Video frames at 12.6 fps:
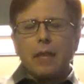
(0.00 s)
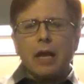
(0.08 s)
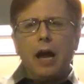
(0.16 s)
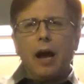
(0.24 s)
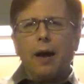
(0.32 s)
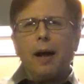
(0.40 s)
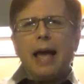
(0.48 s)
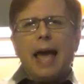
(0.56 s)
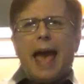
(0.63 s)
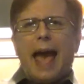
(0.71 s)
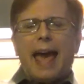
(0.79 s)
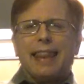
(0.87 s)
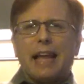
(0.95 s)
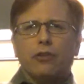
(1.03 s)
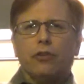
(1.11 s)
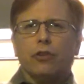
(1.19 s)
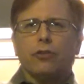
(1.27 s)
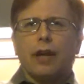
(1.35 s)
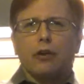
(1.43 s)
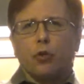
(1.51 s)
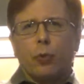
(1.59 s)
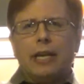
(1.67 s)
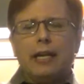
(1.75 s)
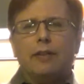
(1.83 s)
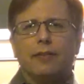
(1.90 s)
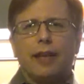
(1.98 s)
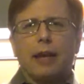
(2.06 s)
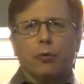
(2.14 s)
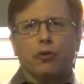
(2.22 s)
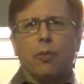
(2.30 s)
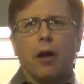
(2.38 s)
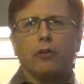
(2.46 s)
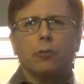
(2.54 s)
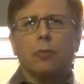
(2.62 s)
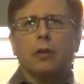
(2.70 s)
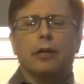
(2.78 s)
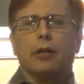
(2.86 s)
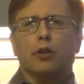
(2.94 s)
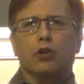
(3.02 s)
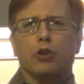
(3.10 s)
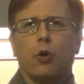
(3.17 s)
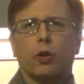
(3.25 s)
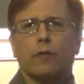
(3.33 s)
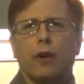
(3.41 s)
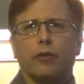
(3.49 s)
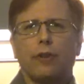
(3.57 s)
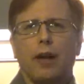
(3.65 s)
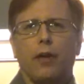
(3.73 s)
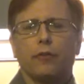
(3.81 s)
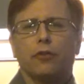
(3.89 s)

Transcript: And that's just not true. We need to take responsibility and control of ourselves.